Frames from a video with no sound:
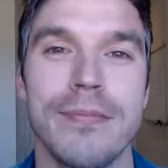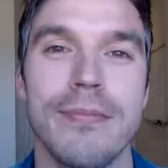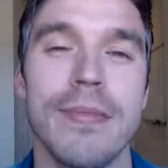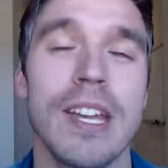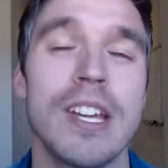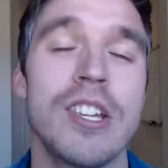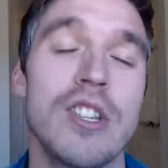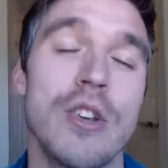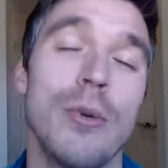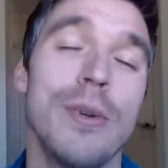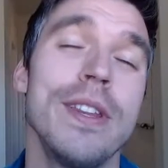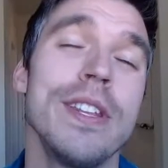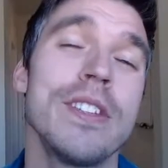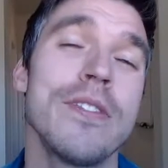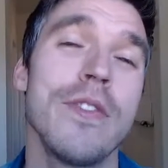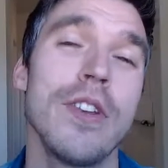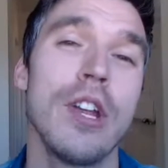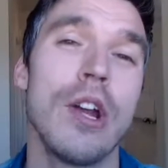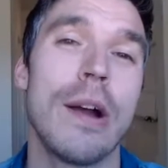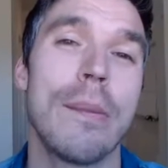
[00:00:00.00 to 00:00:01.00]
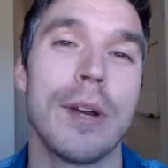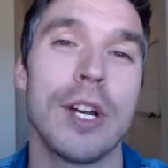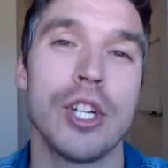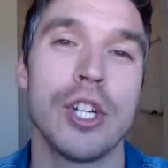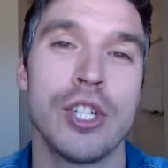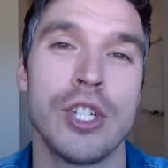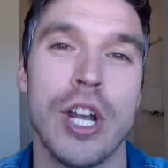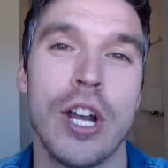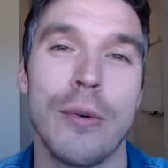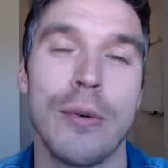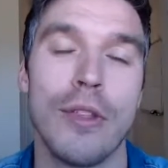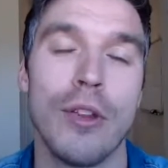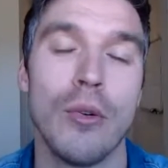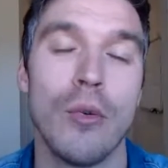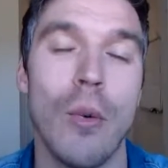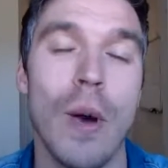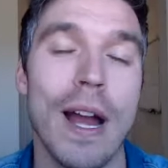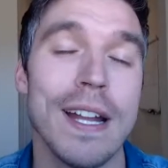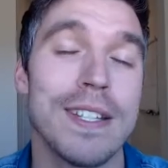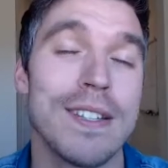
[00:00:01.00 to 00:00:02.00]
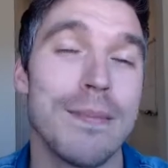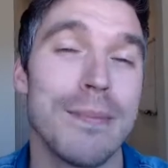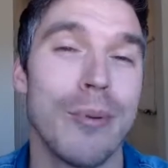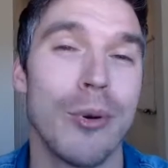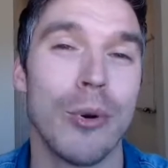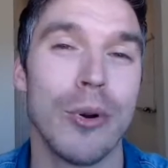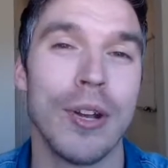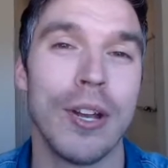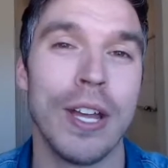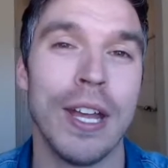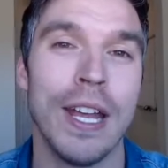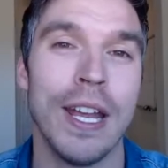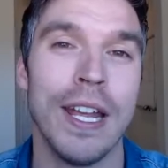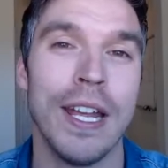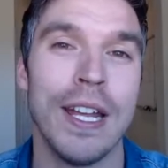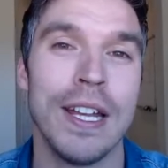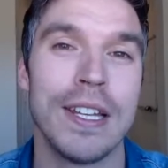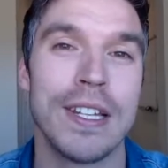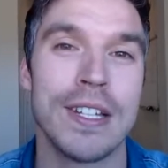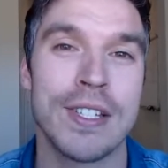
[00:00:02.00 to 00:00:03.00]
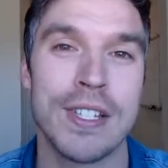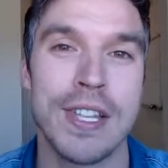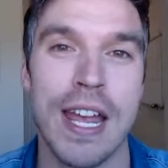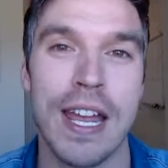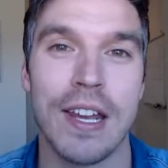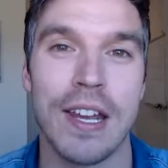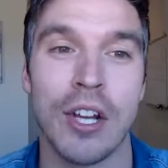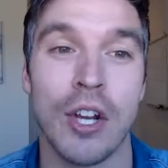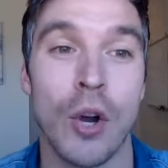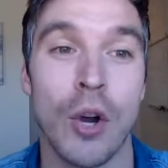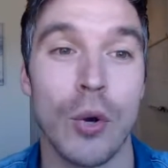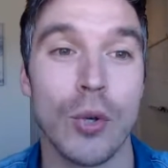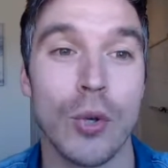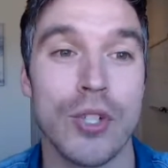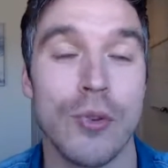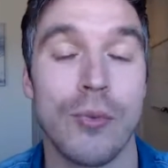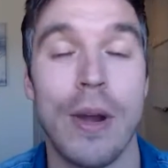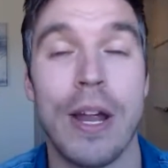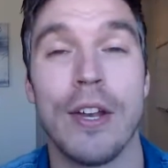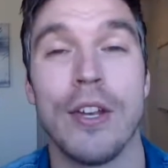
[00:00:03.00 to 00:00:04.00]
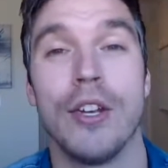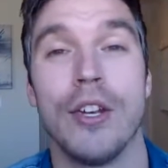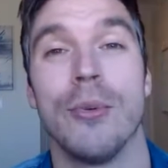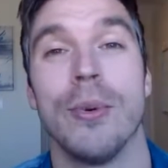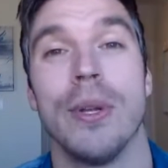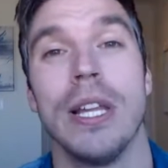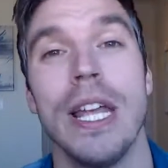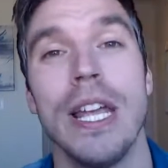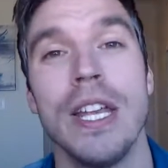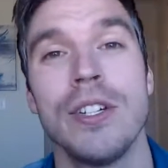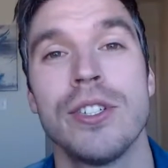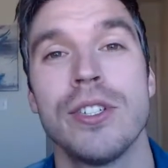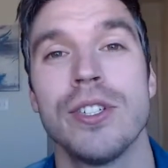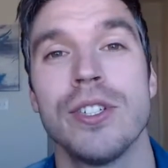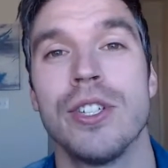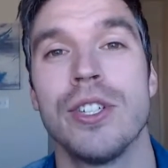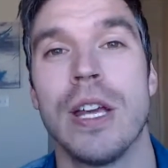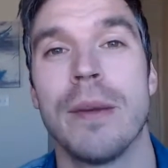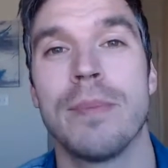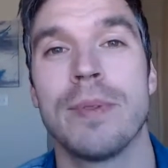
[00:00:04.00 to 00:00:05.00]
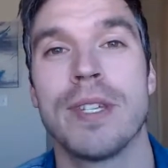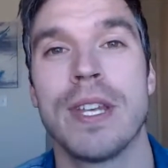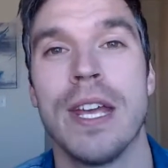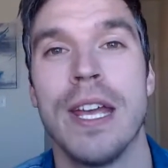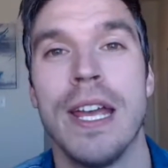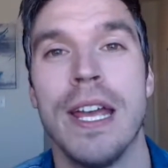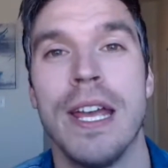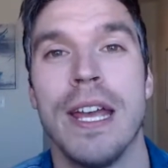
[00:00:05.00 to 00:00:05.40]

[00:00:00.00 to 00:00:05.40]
So in this video, I'm going to share with you why it's important to set goals around your relationships,